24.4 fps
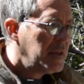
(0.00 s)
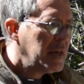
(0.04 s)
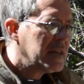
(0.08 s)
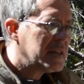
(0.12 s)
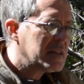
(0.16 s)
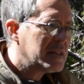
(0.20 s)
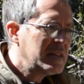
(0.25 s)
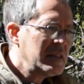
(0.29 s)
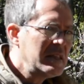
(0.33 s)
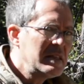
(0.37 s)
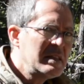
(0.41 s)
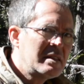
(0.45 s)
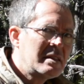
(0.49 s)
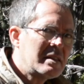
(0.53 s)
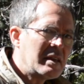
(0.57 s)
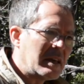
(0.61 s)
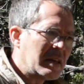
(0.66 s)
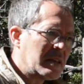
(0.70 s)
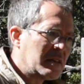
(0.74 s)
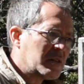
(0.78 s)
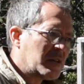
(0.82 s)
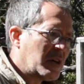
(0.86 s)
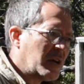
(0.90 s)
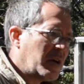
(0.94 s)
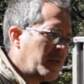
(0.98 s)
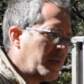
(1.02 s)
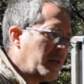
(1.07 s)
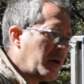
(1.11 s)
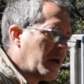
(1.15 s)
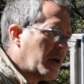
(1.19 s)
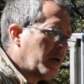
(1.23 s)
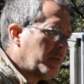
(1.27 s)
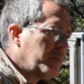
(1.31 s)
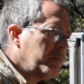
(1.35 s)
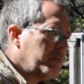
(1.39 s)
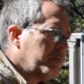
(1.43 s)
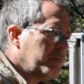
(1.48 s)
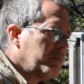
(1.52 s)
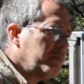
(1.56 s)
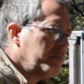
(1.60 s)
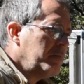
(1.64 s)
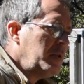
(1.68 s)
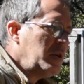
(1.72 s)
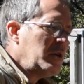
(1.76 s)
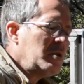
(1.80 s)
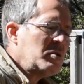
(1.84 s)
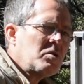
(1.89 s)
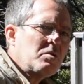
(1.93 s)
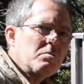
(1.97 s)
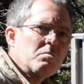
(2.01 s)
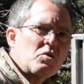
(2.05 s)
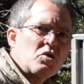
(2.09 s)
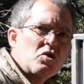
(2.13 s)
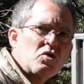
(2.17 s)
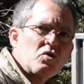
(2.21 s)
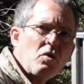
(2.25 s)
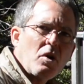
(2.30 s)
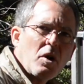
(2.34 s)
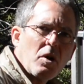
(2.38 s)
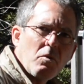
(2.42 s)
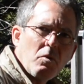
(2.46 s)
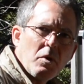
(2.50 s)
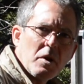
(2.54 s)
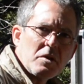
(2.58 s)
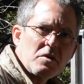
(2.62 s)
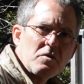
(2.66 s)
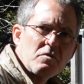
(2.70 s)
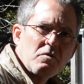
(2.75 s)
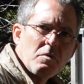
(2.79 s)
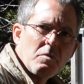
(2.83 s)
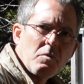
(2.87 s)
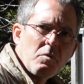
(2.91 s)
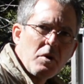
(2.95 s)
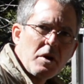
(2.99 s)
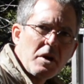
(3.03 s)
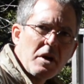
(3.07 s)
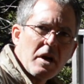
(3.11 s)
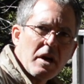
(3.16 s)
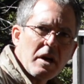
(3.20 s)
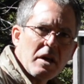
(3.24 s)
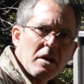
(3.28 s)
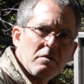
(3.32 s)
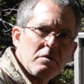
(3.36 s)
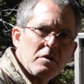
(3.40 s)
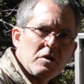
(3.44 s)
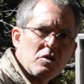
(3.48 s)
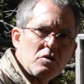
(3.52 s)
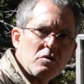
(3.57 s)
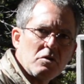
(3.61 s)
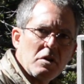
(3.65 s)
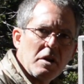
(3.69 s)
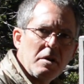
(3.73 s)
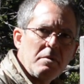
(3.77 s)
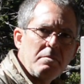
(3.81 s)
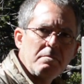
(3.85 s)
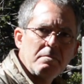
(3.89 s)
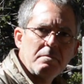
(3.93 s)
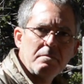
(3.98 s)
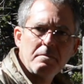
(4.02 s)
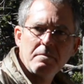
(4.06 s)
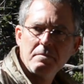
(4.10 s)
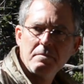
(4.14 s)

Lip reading: has these things on there. Here's some short ones from one kind of a tree.